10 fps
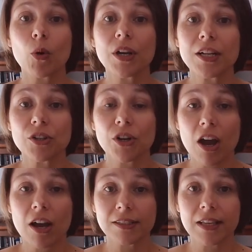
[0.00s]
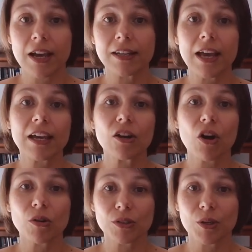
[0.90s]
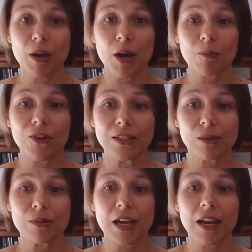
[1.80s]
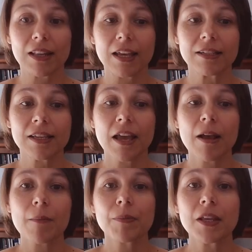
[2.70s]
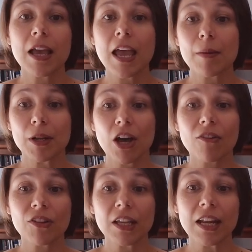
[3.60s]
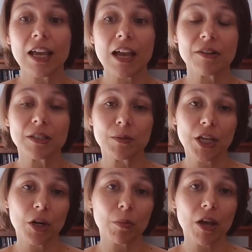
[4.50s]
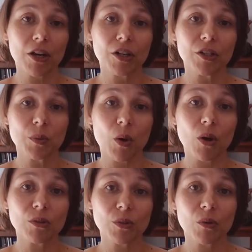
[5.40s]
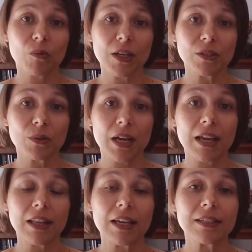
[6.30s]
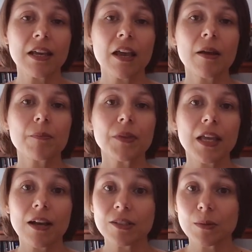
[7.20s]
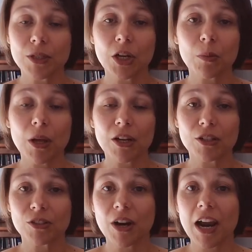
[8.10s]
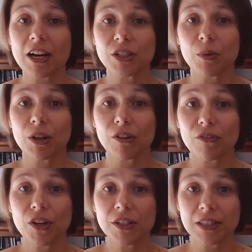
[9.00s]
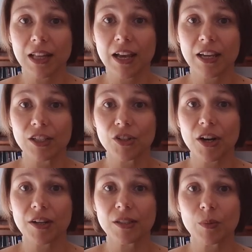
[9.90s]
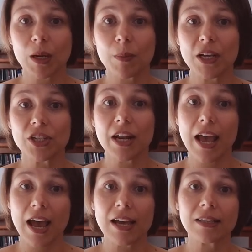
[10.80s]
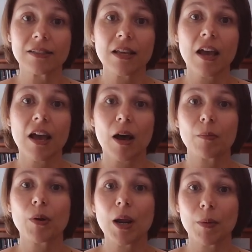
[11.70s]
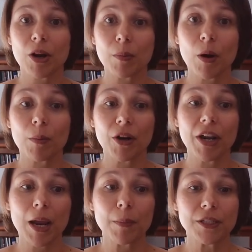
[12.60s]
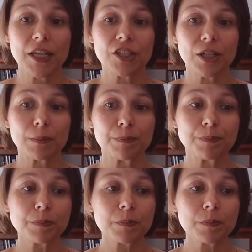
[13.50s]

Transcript: or nitric oxide that can also help vasodilate. Aminophylline and calcium channel blockers will also vasodilate. Calcium channel blockers are actually one of the first line drugs when a patient has primary pulmonary hypertension.